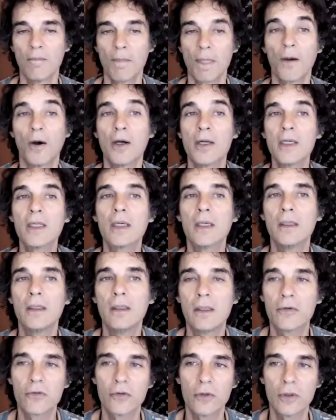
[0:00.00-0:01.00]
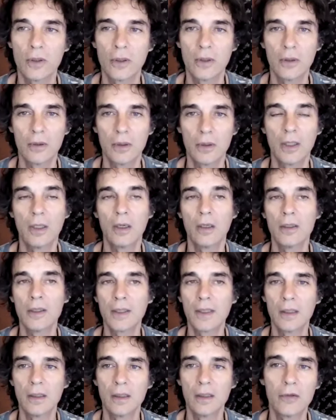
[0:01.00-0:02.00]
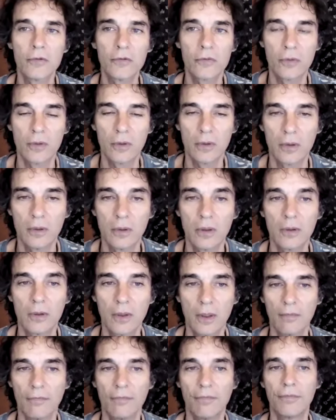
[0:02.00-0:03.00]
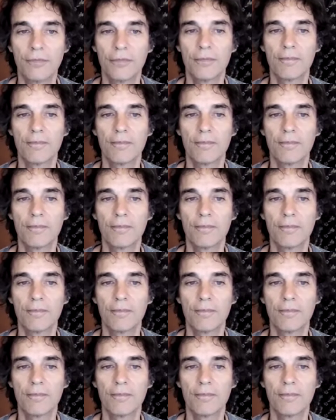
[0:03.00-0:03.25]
unconditioned and unconditional love.